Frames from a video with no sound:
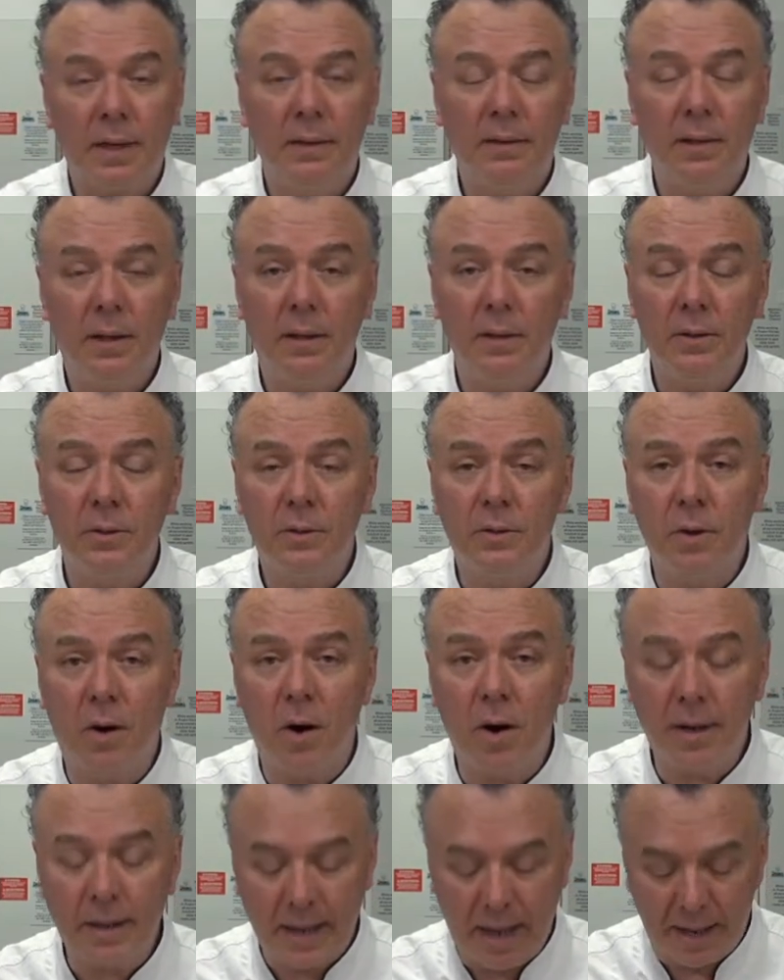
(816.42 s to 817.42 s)
not as
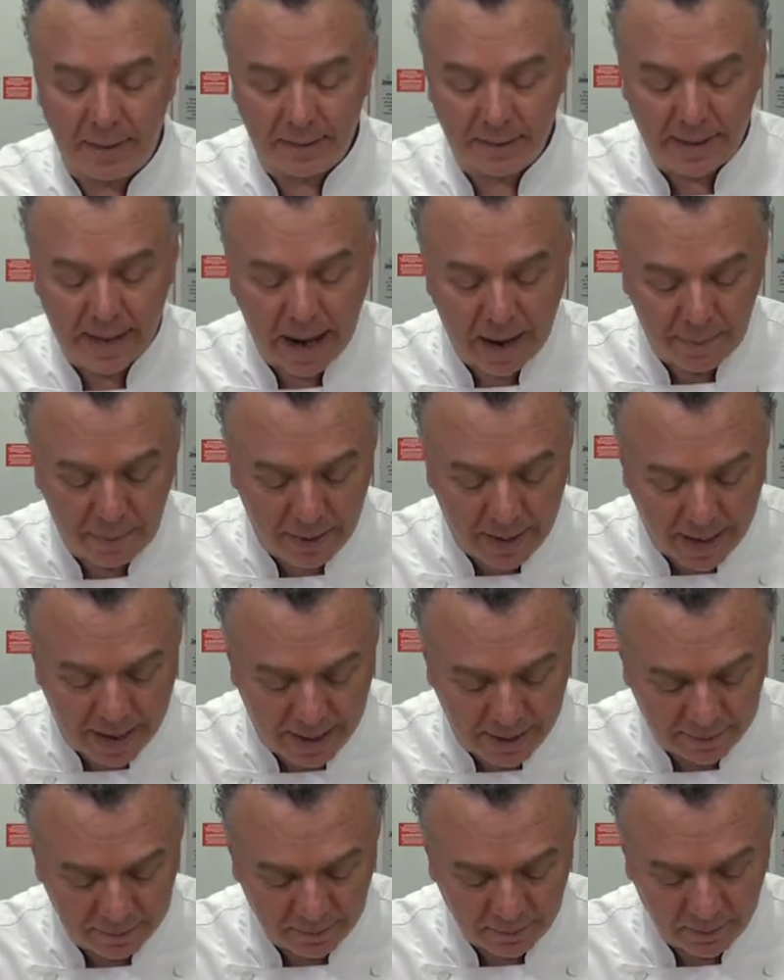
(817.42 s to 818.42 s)
dark as the
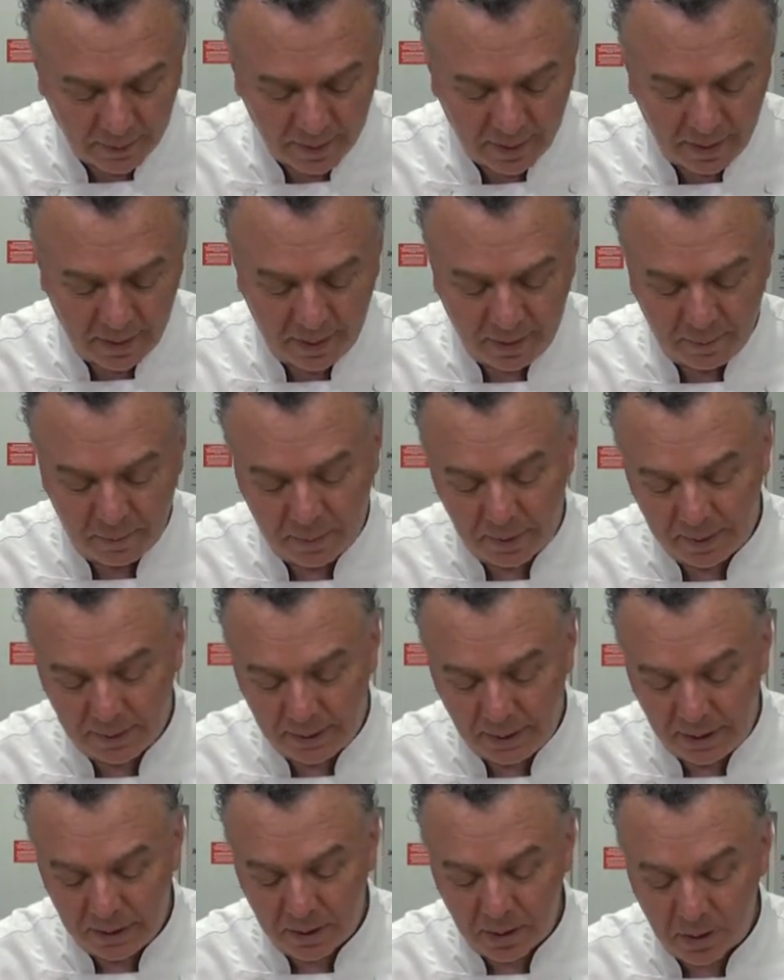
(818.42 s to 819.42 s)
Cabernet, but
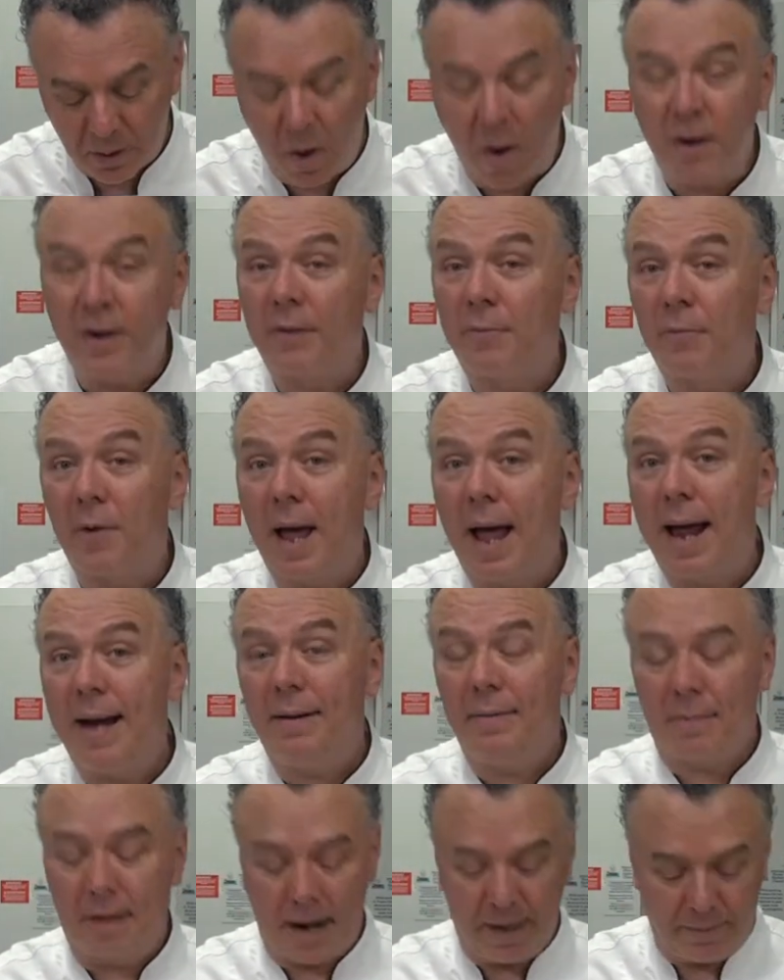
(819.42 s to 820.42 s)
still it's a garnet
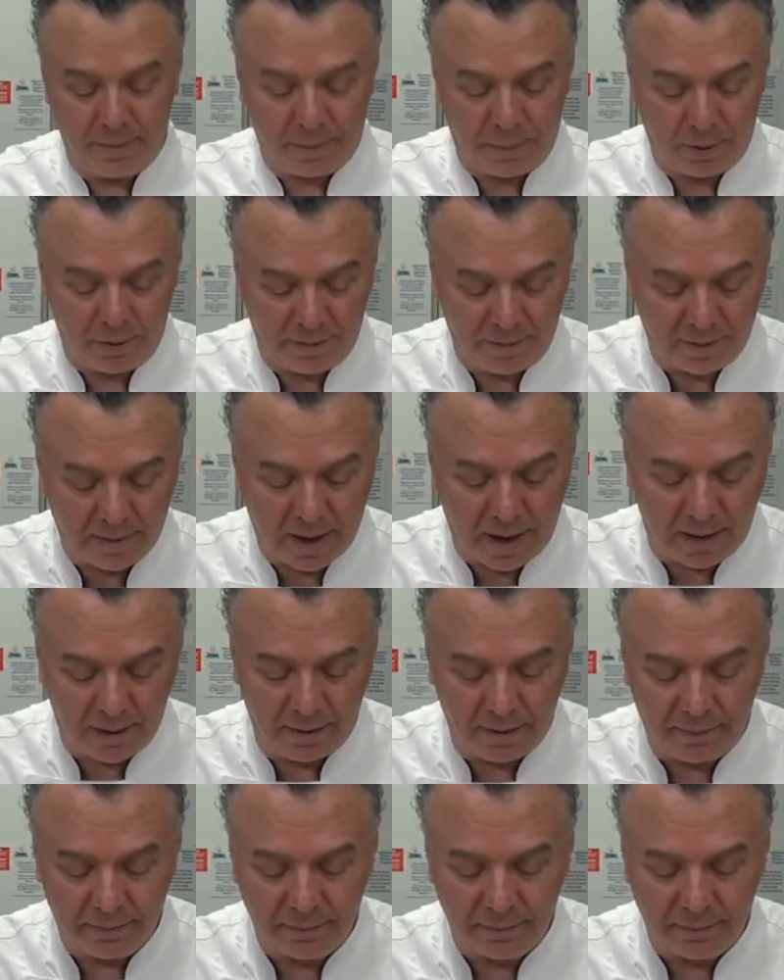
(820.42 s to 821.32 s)
red, right? Beautiful color.